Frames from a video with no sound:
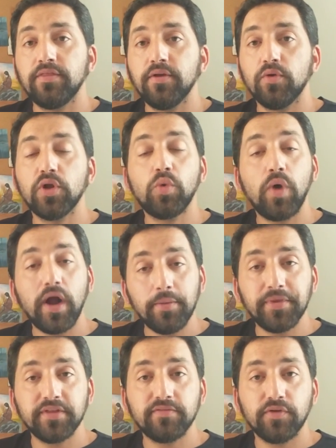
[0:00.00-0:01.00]
The
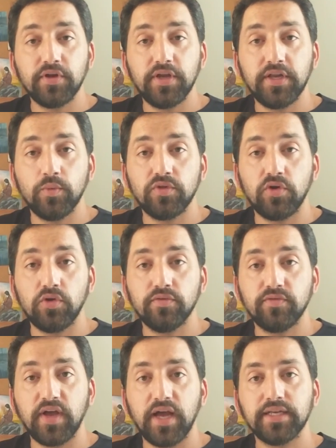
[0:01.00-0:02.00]
requirement for hitting with all
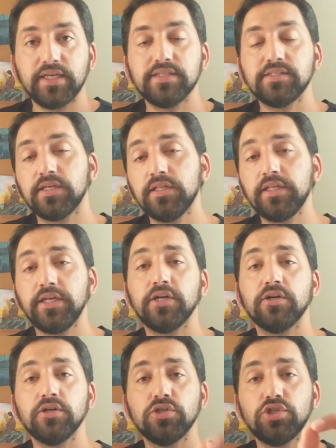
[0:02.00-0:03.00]
you've got is a
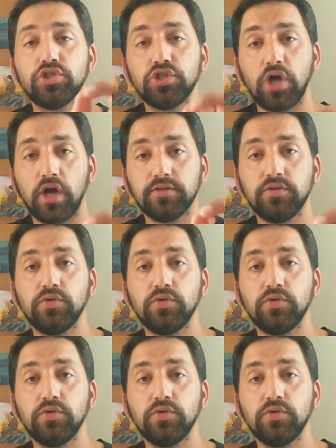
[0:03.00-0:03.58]
clear shot.